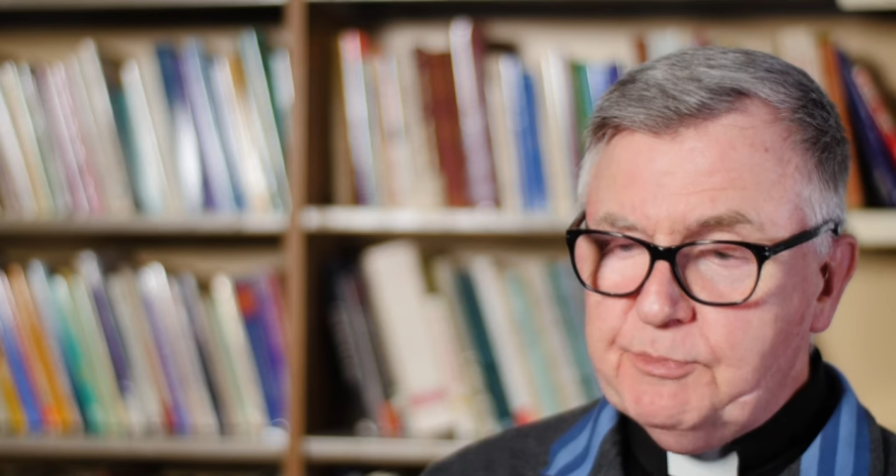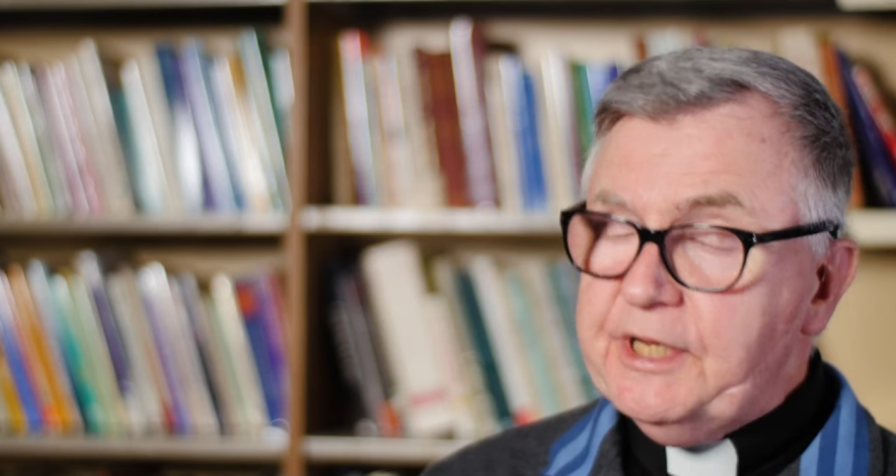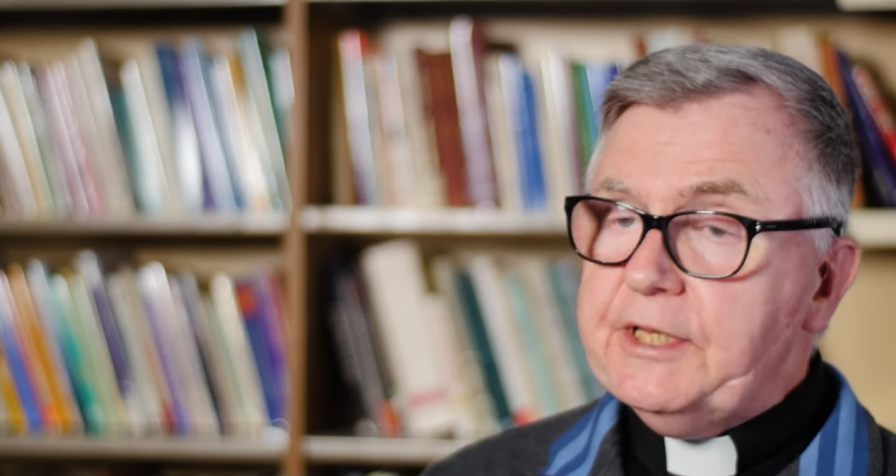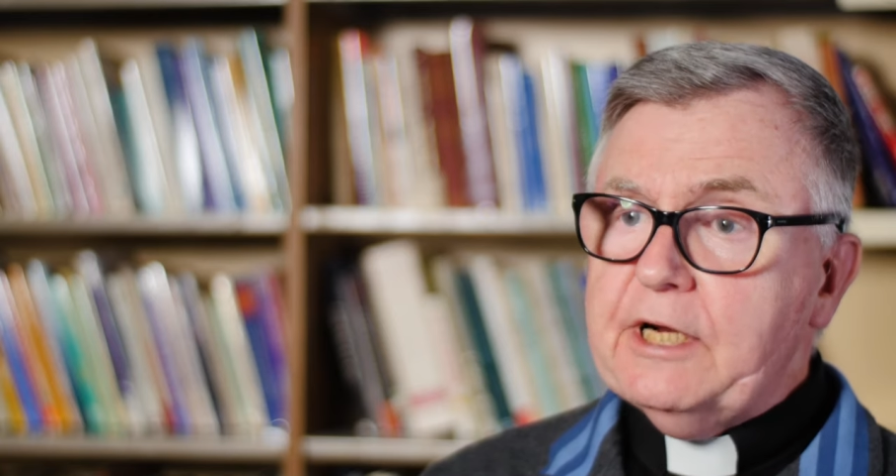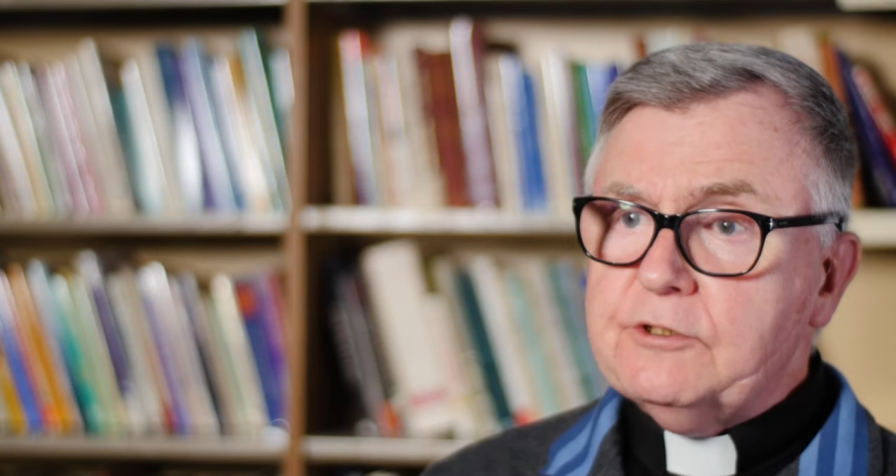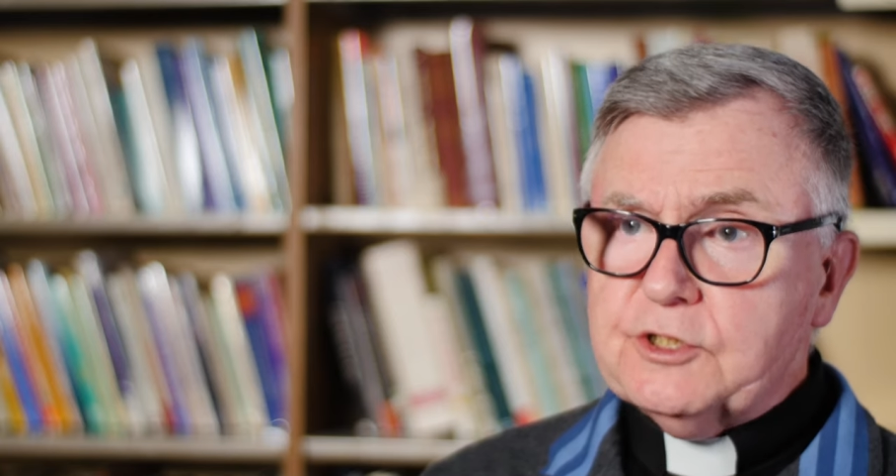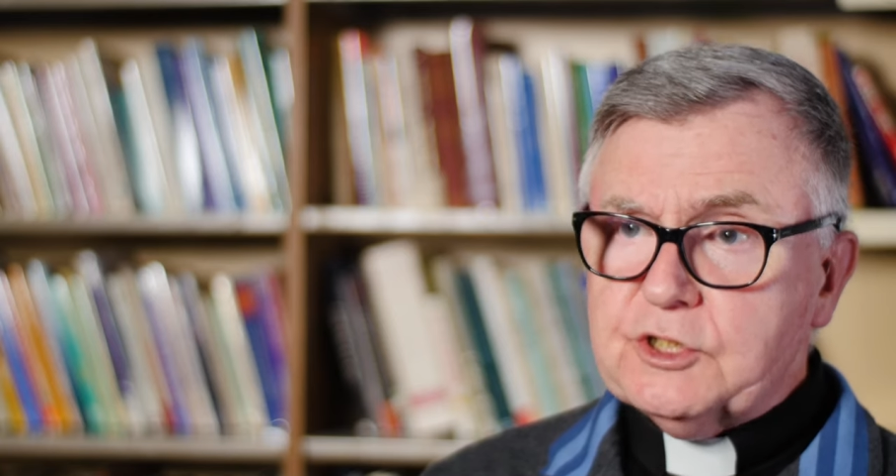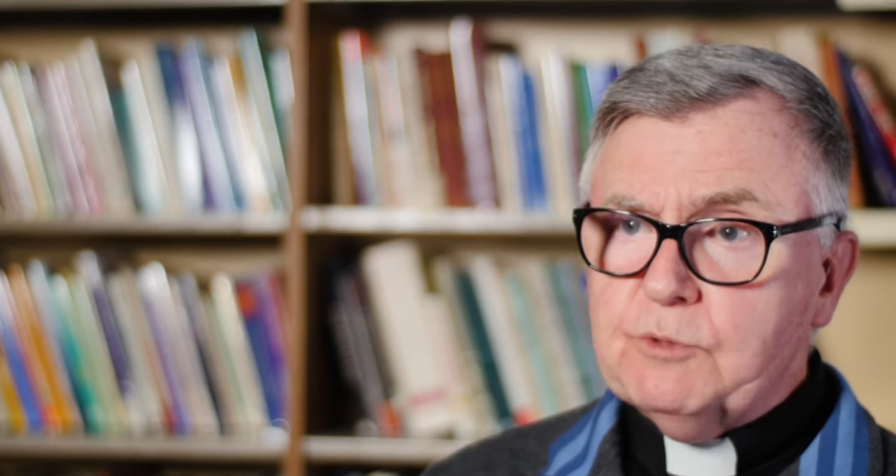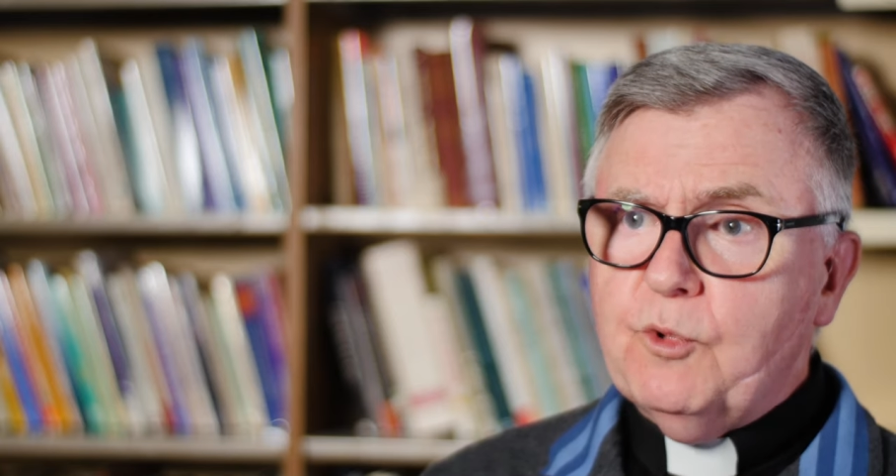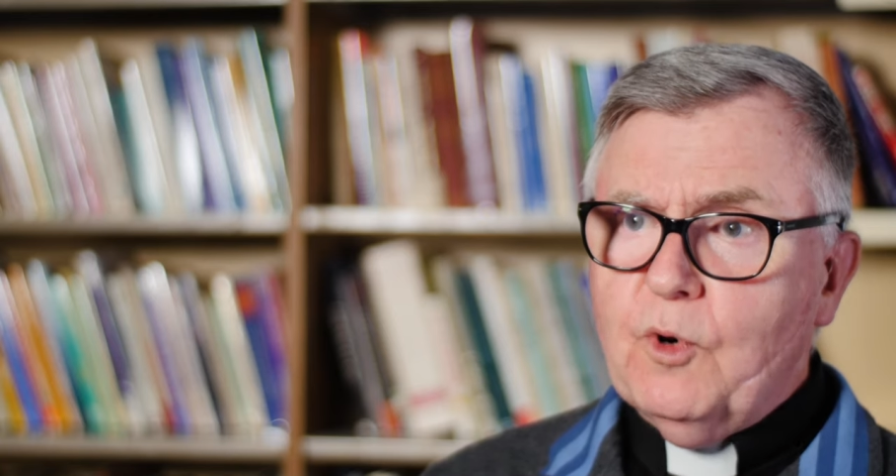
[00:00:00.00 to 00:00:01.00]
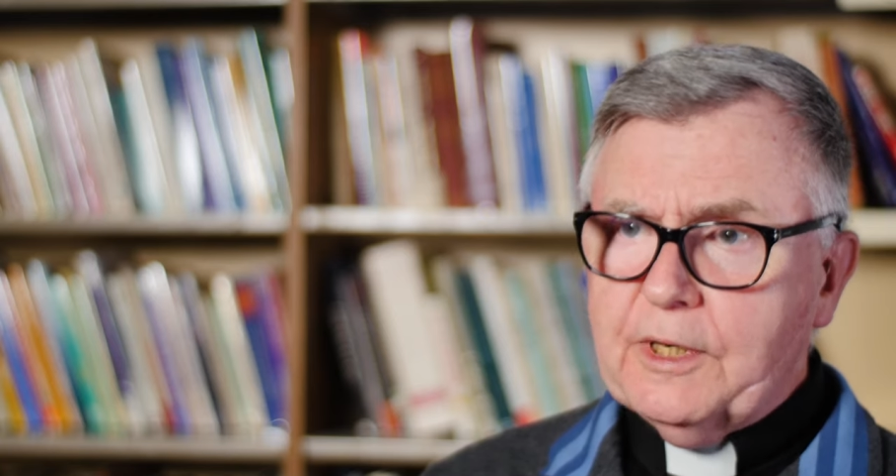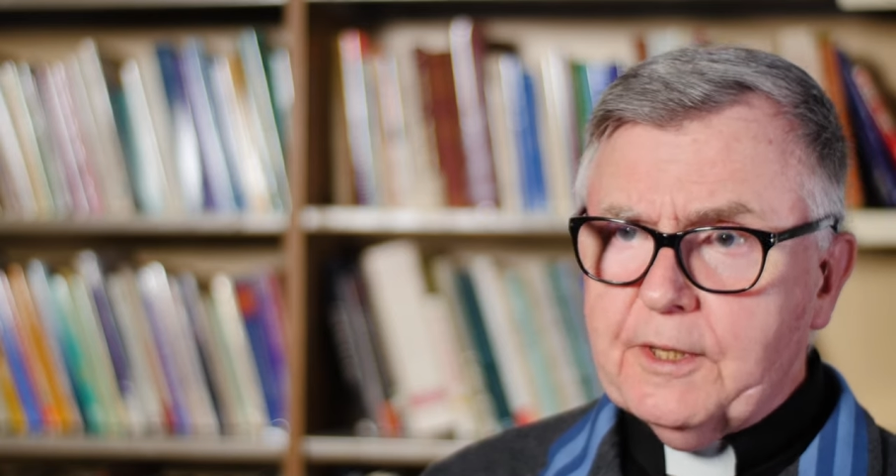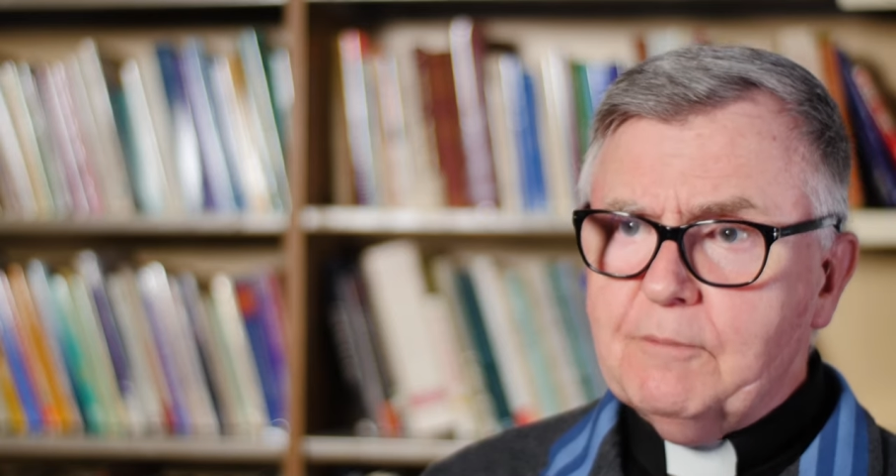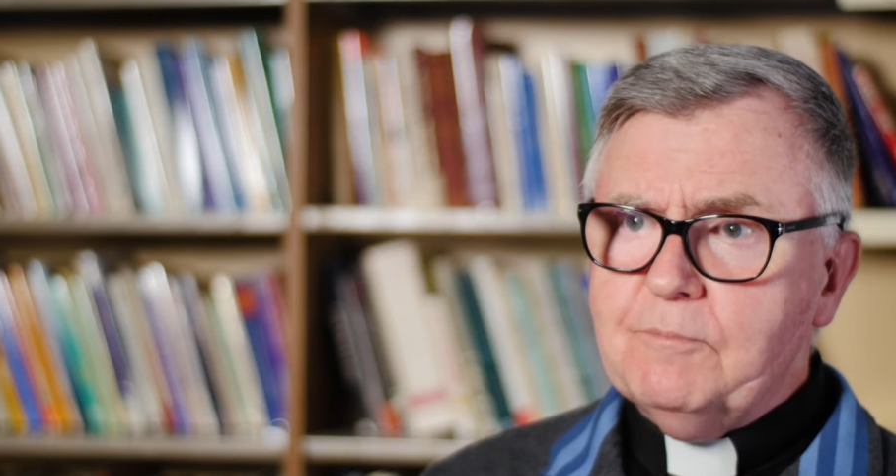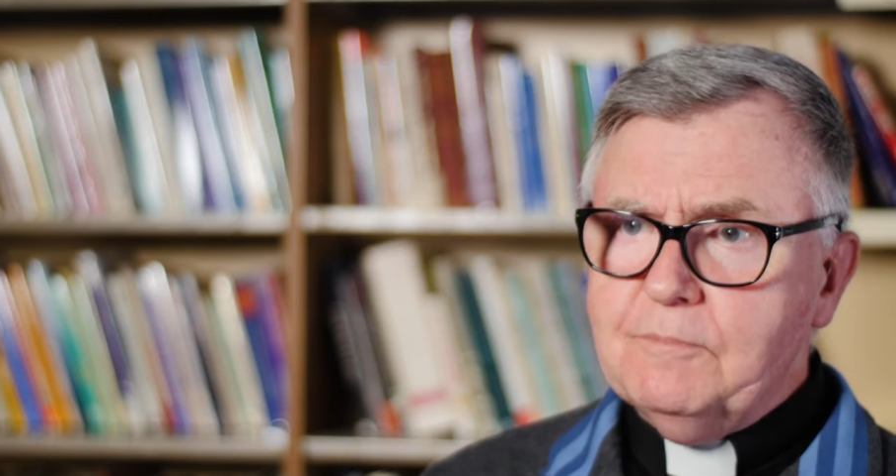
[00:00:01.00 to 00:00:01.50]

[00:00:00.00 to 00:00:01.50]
be there to support them.